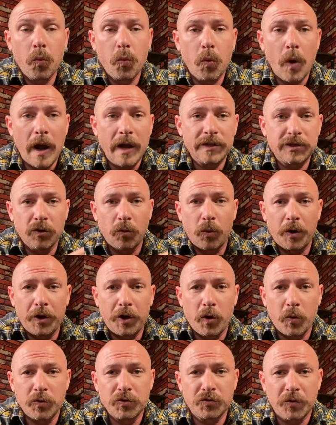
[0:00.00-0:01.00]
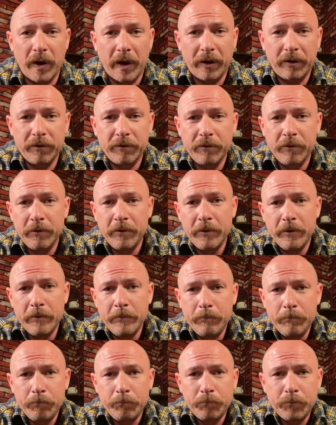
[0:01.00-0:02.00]
I still want to go and drink
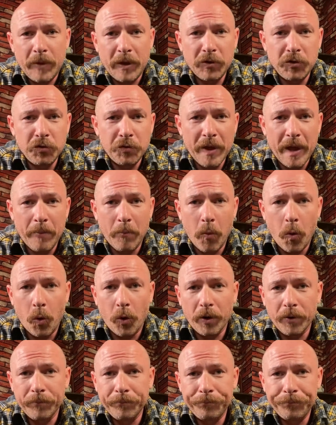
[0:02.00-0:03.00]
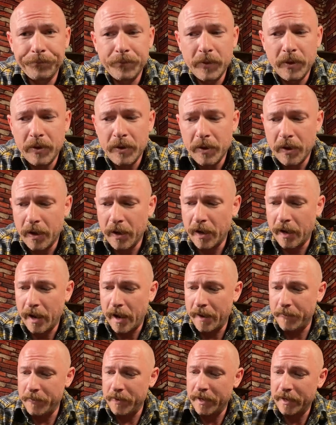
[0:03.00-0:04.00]
and do that more.
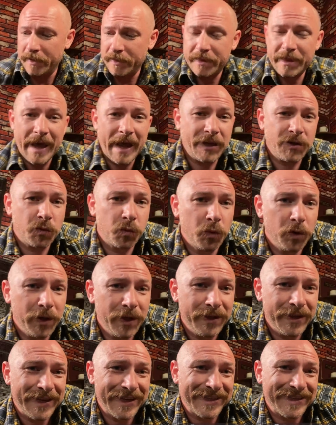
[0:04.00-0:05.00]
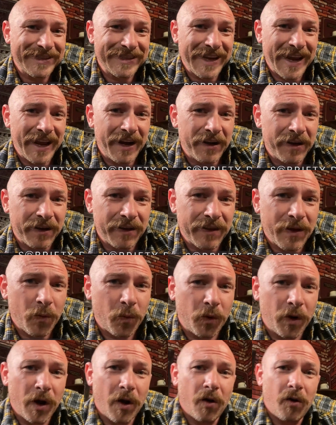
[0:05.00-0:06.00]
That's really the insanity that
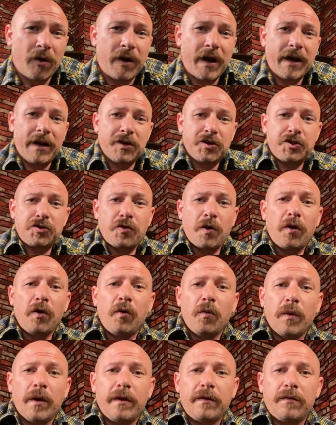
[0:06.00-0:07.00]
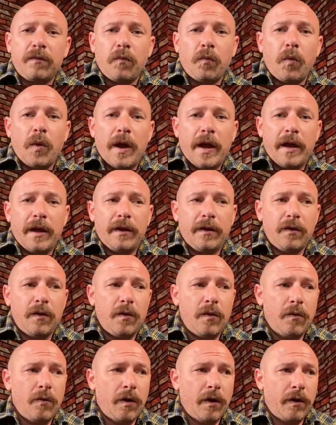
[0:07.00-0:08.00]
we all kind of struggle with when
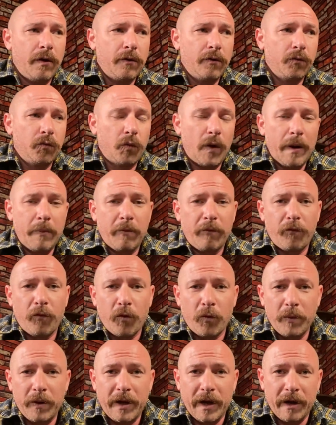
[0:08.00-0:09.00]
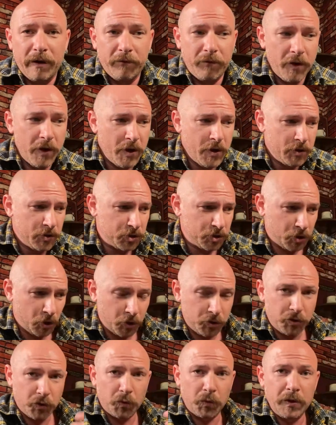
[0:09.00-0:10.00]
right before we kind of
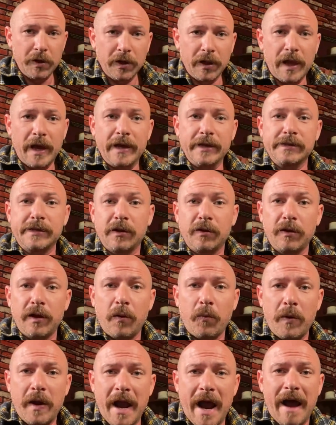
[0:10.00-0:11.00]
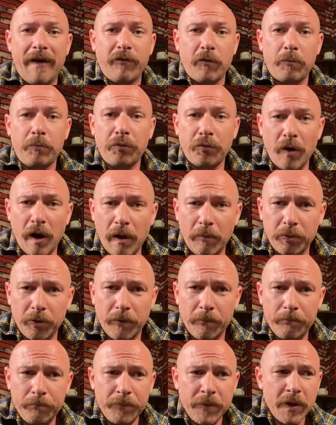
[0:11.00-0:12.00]
start to realize that we have a
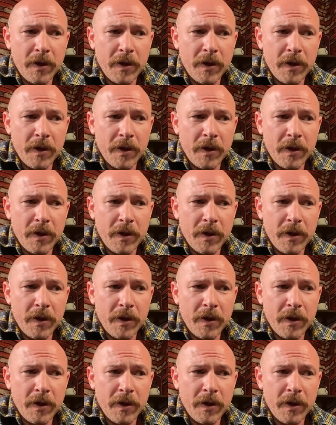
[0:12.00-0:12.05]
problem.